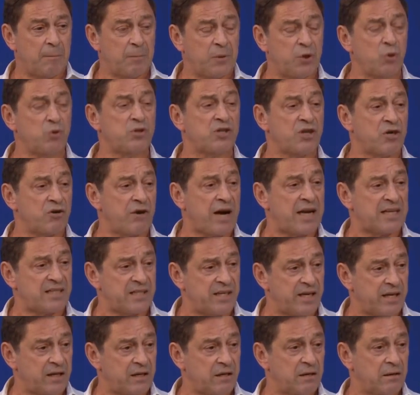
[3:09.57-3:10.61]

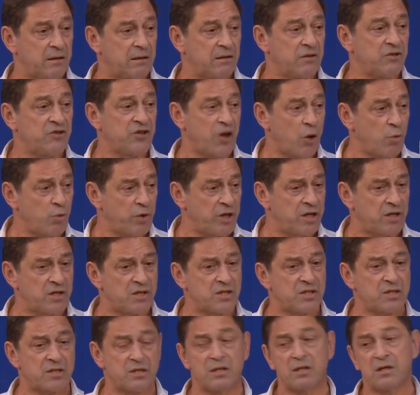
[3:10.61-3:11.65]
plutocratic
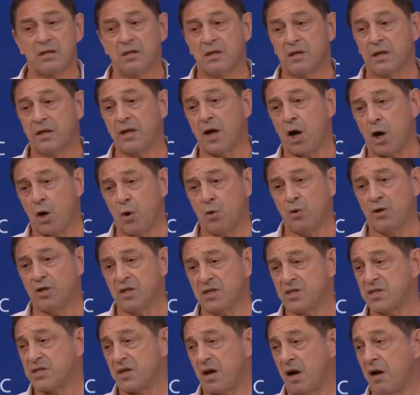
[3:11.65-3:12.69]
donors and
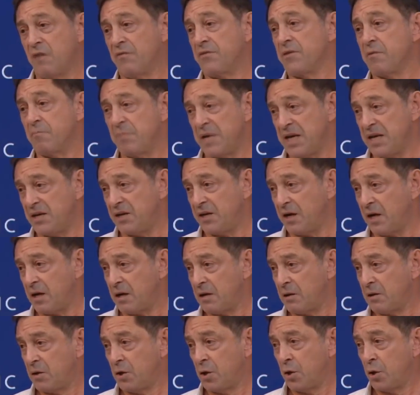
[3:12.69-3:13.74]
owners of the
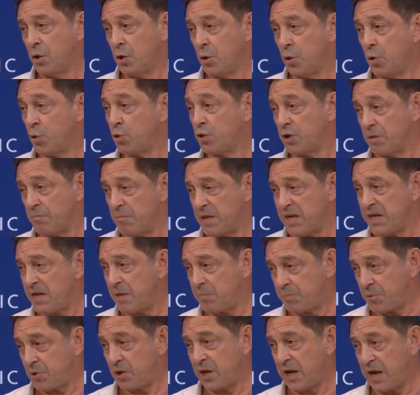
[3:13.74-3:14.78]
media who can
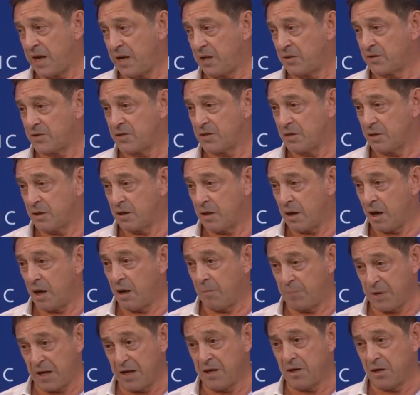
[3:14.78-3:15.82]
manipulate
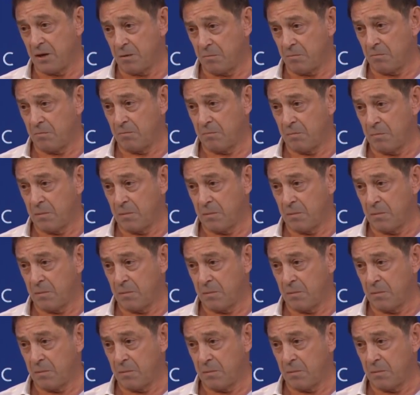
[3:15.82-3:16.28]
opinion.